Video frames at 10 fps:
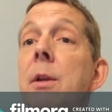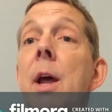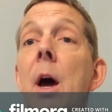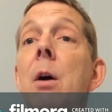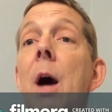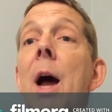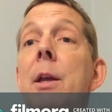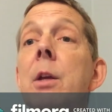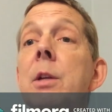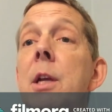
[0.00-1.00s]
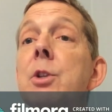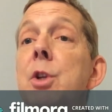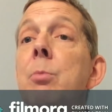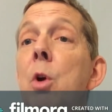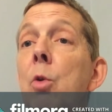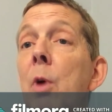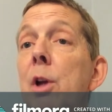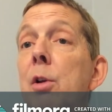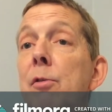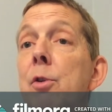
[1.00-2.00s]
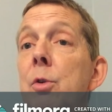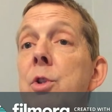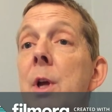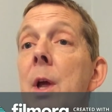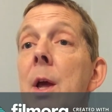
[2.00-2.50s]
Now I can eat some regular foods.